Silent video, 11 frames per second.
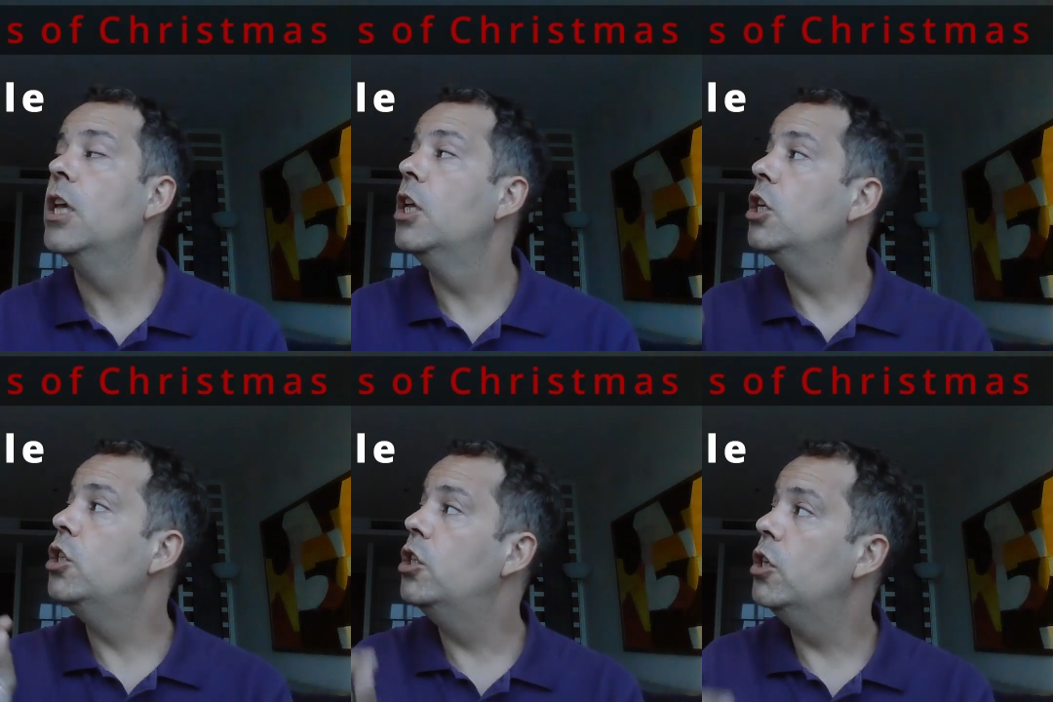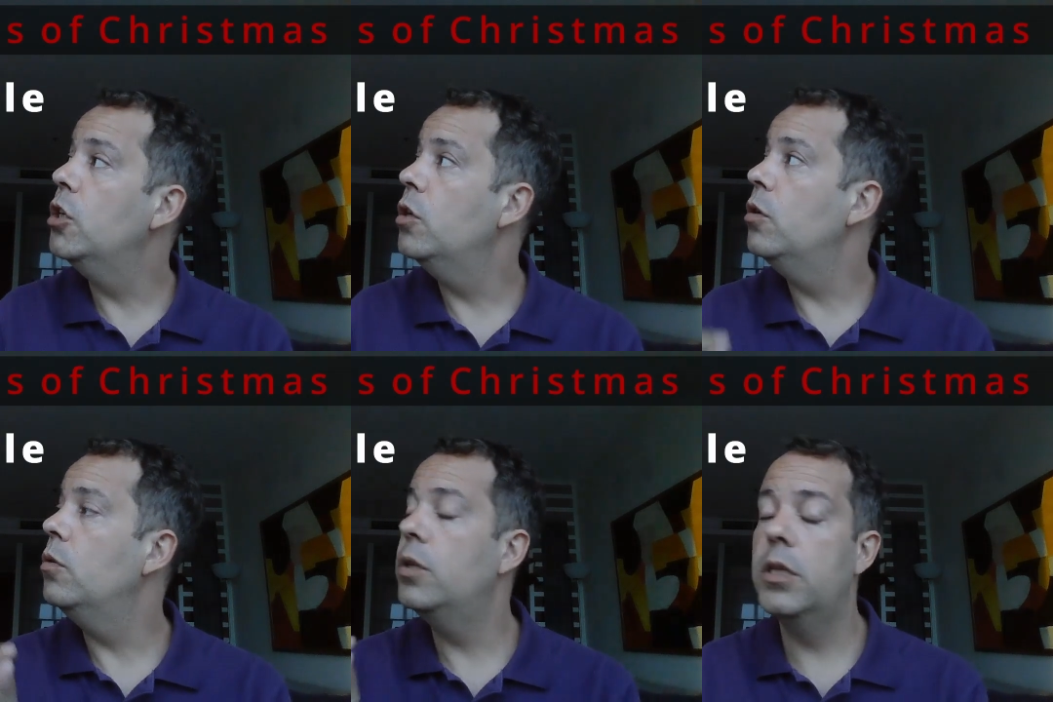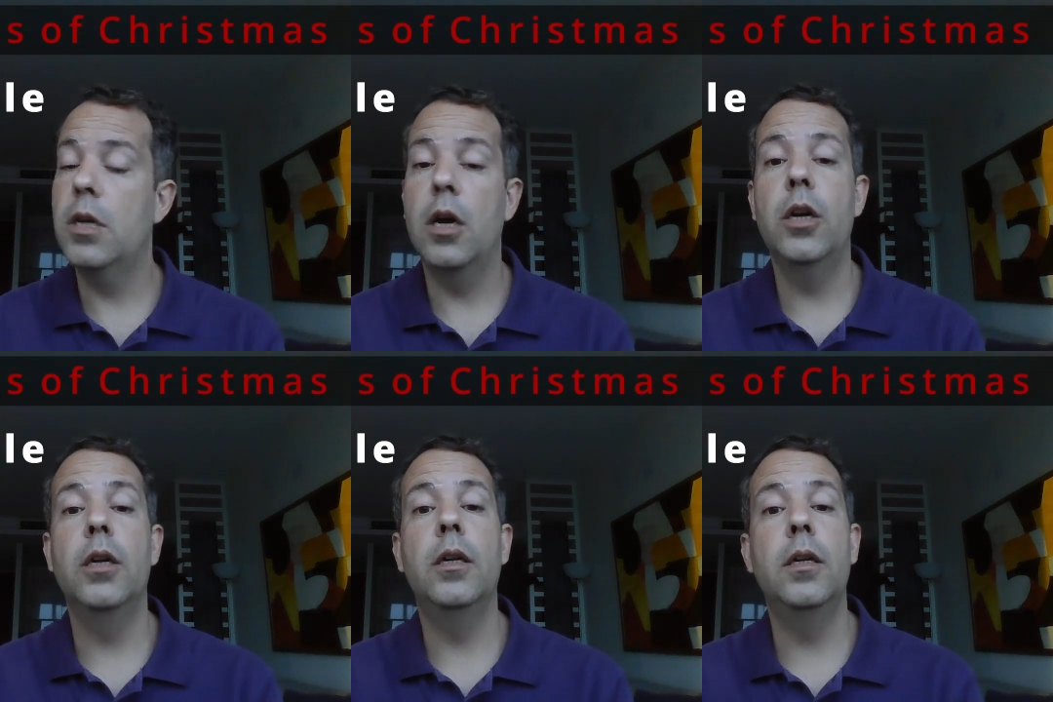2
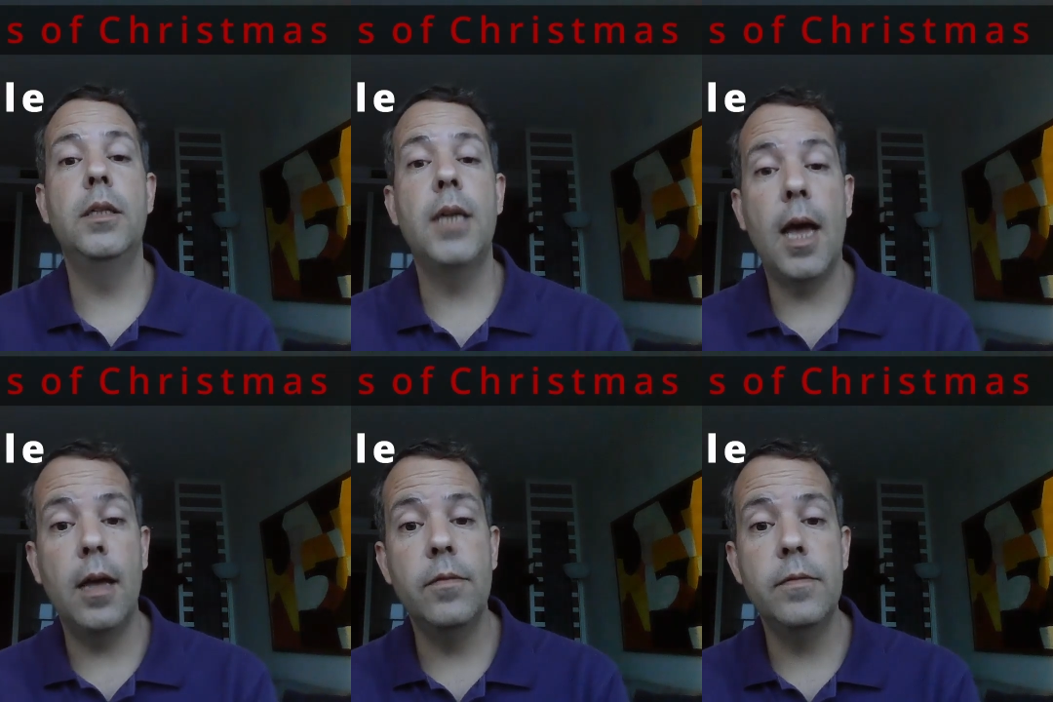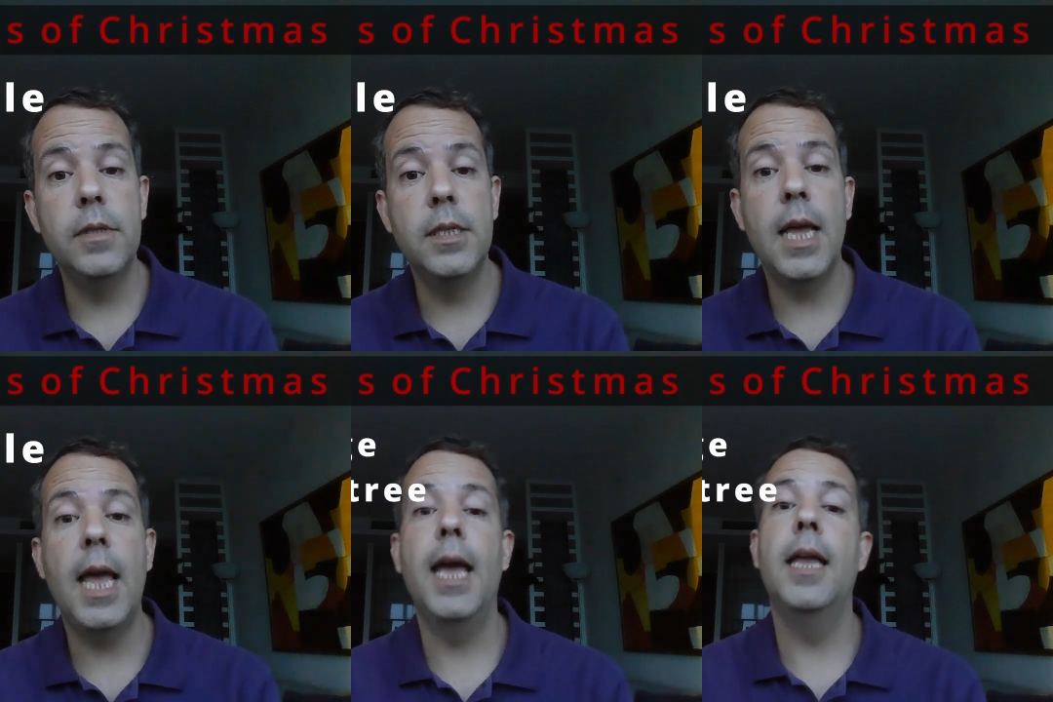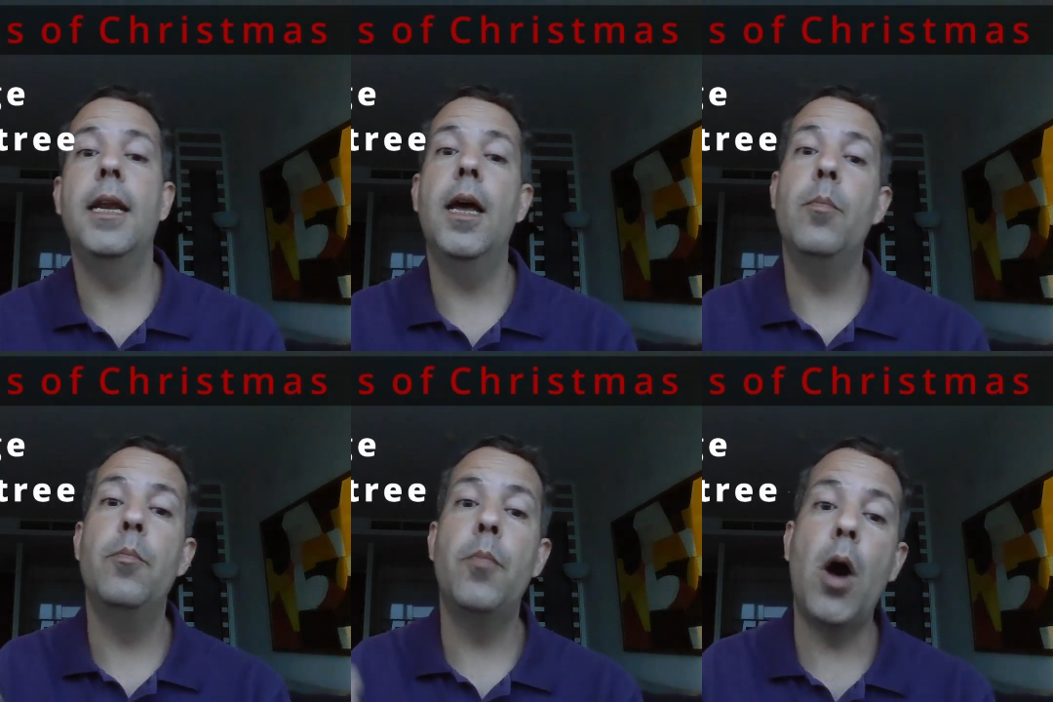turtle doves and a
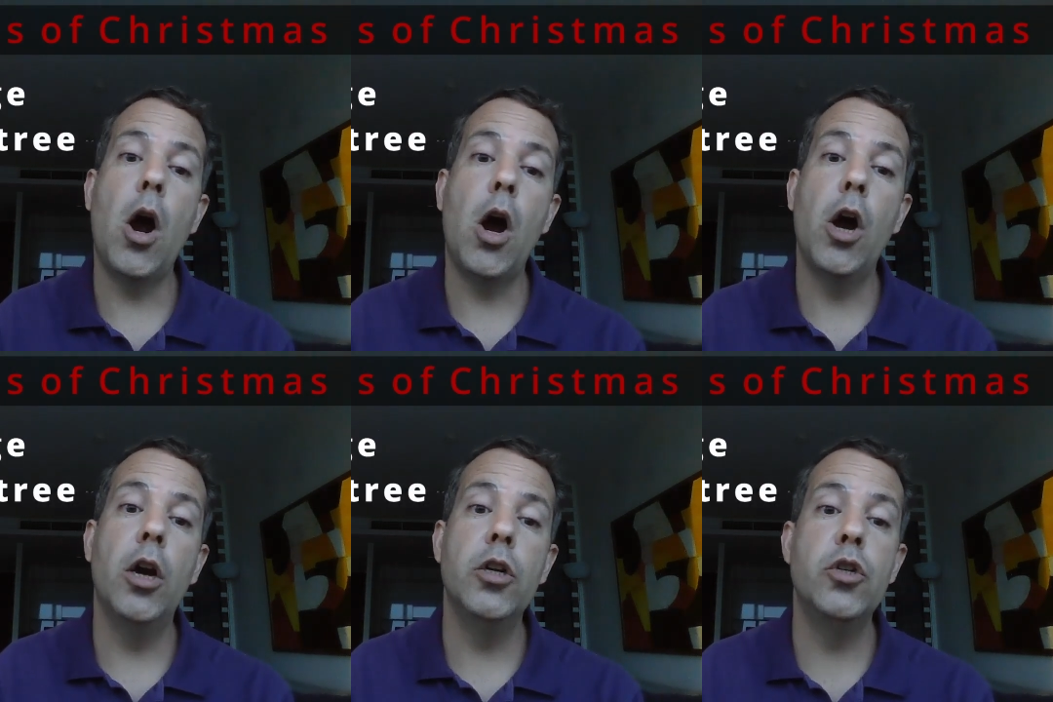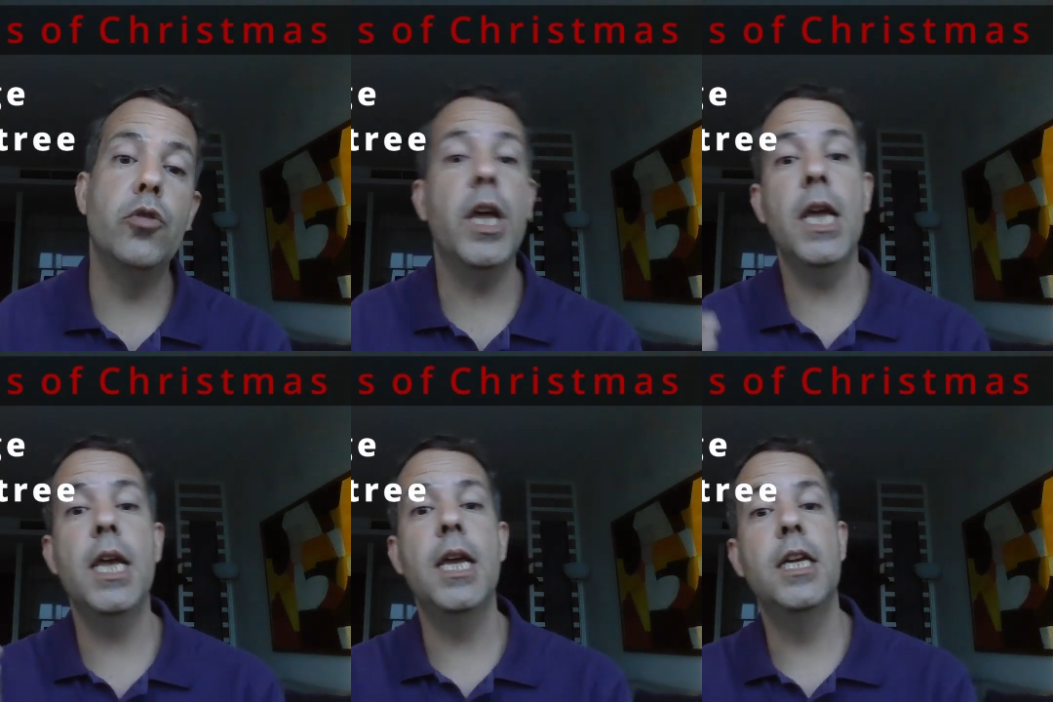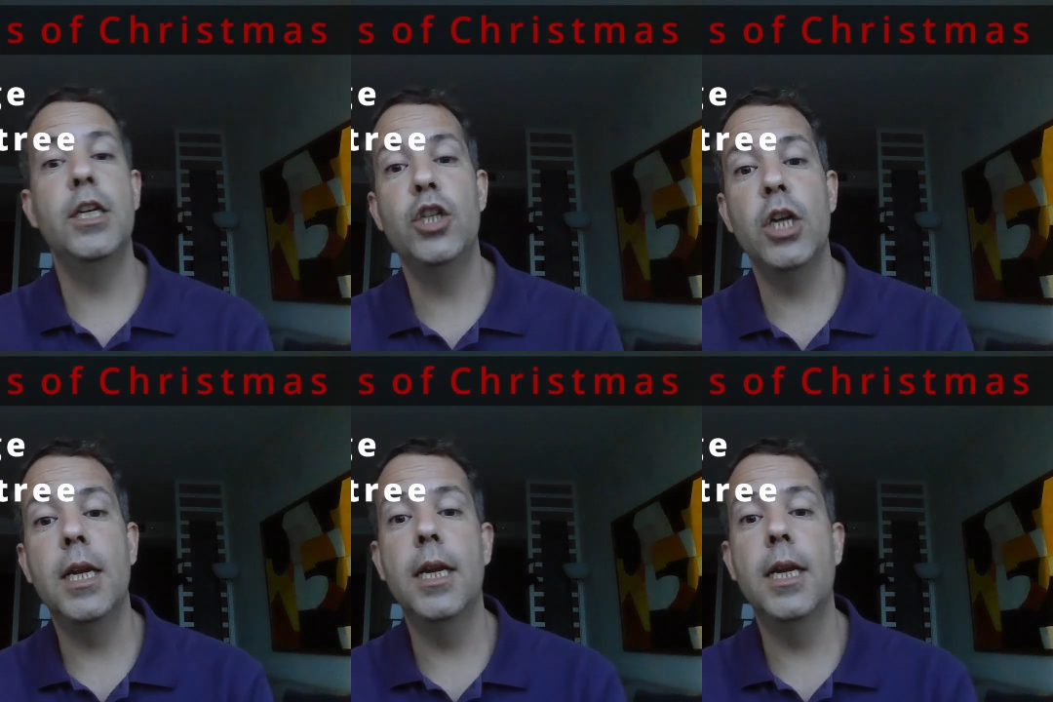partridge in a